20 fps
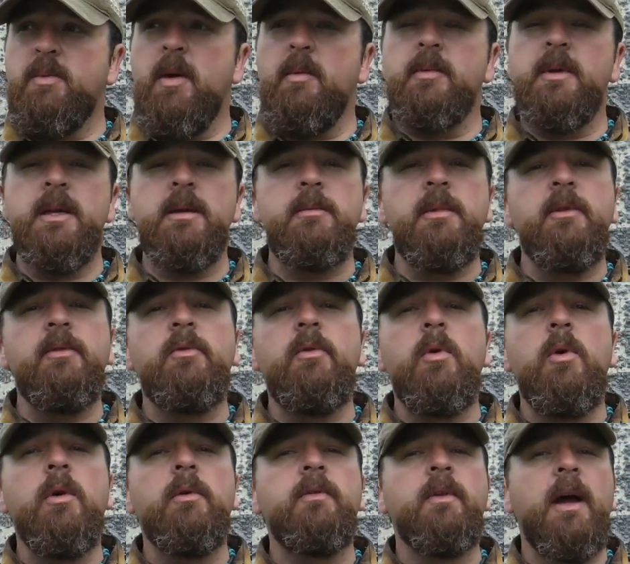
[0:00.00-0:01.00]
probably going to be
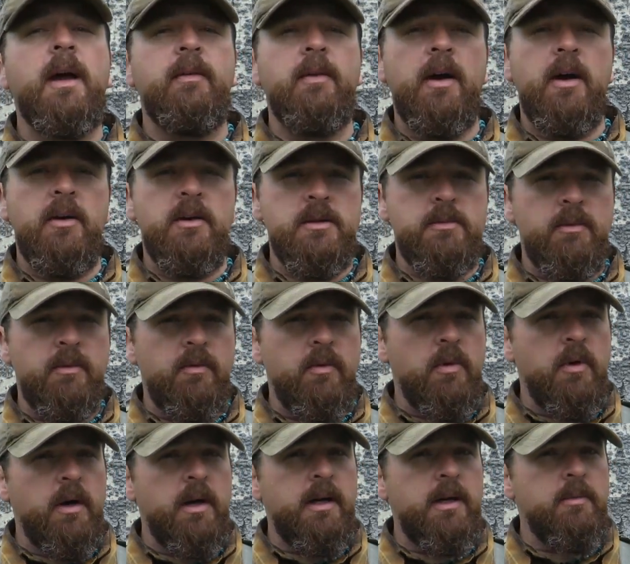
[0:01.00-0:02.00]
four or five hours
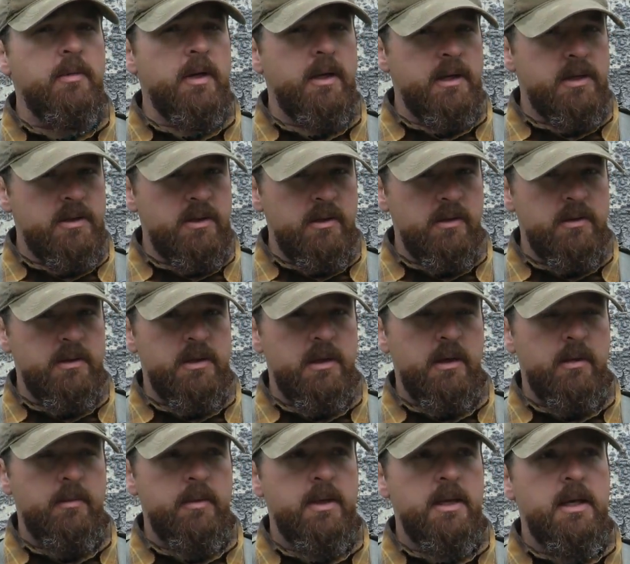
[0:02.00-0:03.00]
before anybody shows
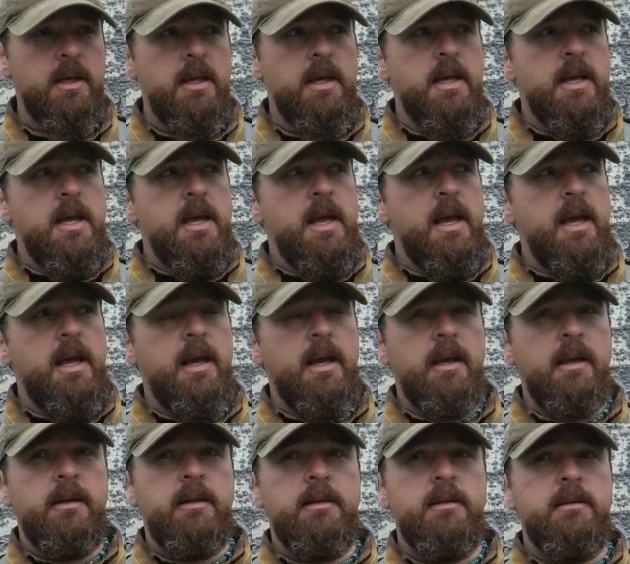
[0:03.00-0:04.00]
up.
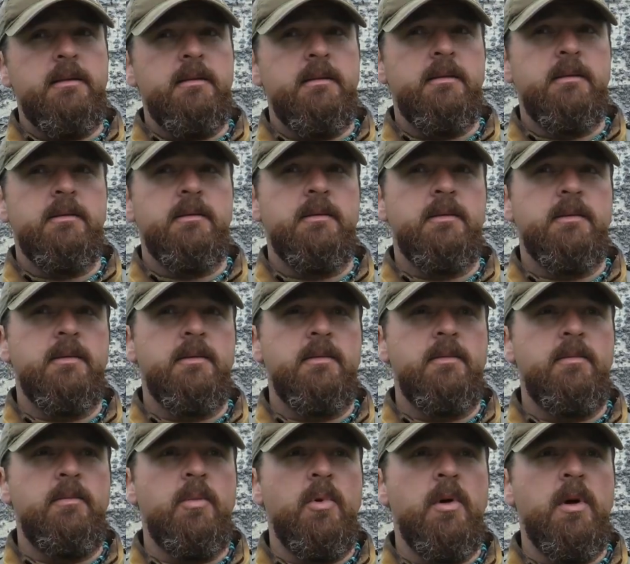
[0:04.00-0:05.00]
And
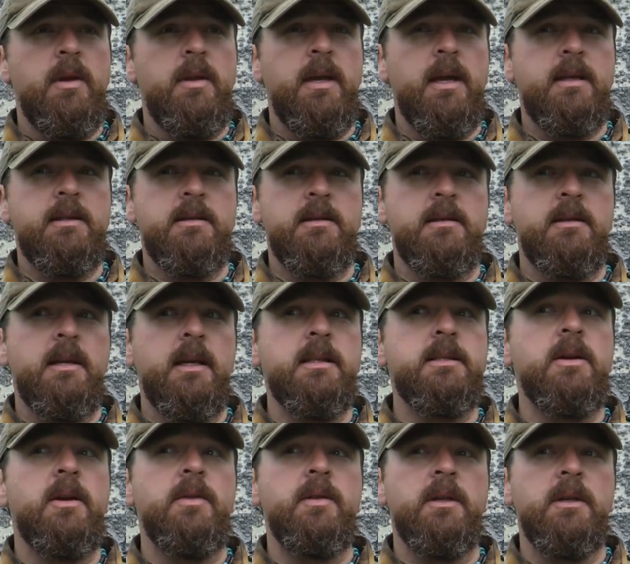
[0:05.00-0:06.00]
boy, that's,
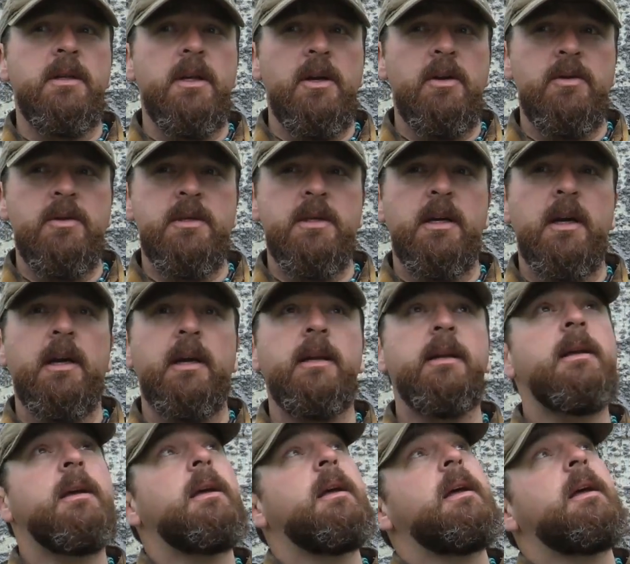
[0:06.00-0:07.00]
that's on the low
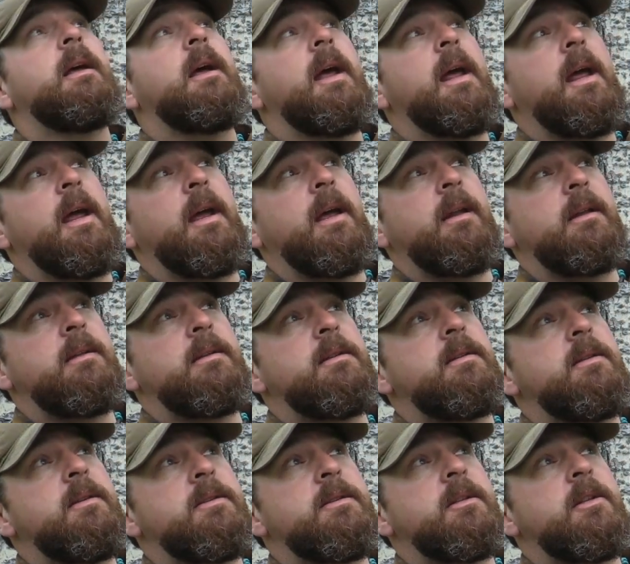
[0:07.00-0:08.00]
side. And
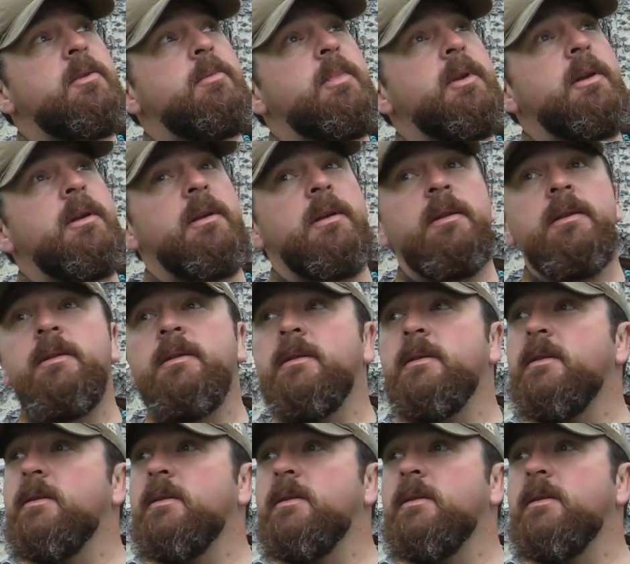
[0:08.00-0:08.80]
there's a little bit of